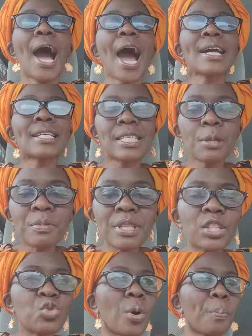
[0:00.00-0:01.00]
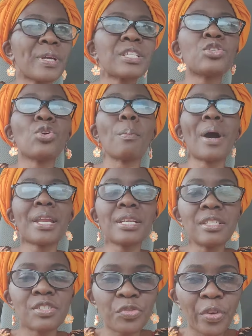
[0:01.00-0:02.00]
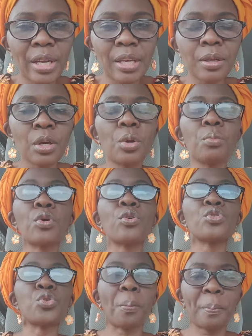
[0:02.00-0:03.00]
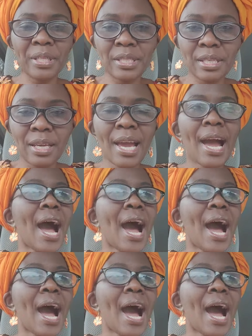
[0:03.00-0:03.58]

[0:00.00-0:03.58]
Accept that you're petty, your marriage is failing because you're petty.